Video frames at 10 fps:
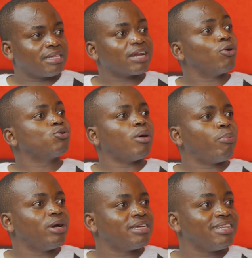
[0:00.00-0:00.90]
that got to a
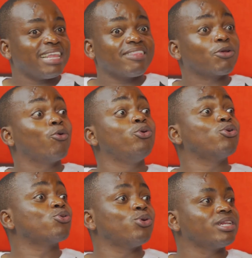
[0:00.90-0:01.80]
point that could
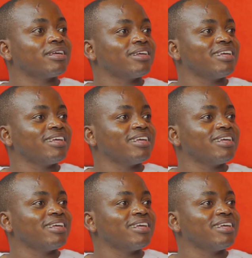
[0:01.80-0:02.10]
not hold.